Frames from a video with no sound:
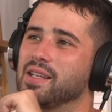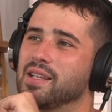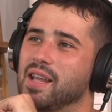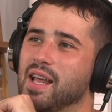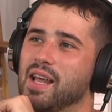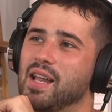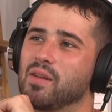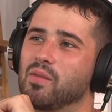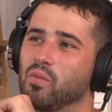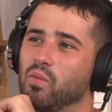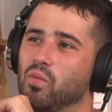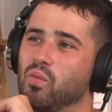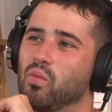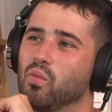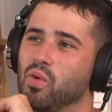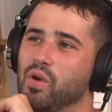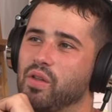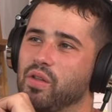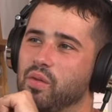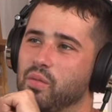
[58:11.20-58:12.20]
did that
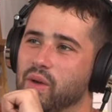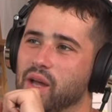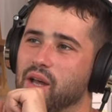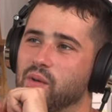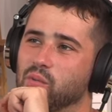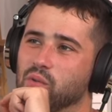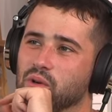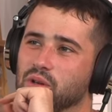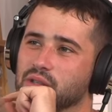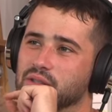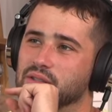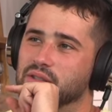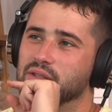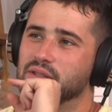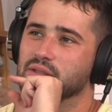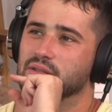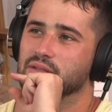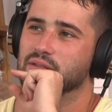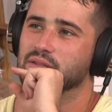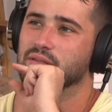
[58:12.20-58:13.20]
with Ahmed once.